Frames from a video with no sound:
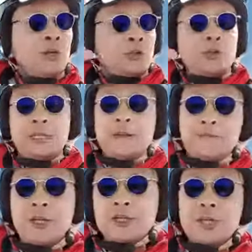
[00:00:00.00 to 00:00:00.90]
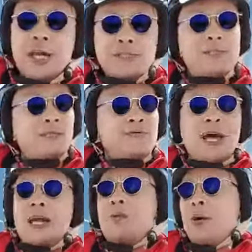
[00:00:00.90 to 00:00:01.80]
So you can have franchises in
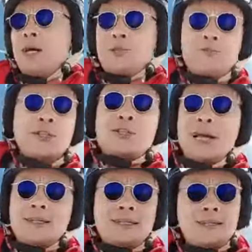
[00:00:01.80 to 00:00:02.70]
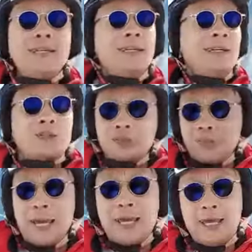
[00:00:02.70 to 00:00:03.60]
Taiwan, you have franchises in
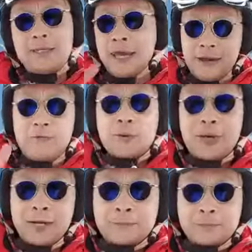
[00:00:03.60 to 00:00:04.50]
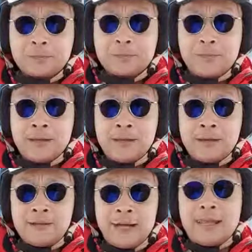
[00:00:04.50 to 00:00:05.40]
Japan, everywhere,
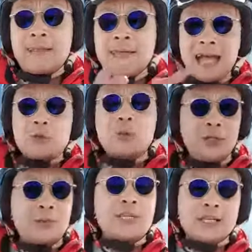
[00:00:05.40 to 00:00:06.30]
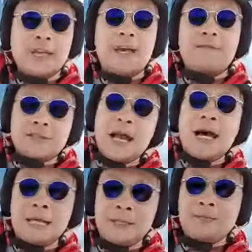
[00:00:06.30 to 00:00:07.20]
right? And that's when you start to have
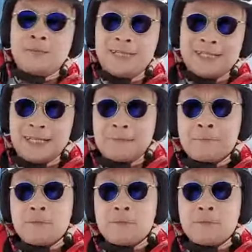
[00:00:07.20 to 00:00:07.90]
time, isn't it?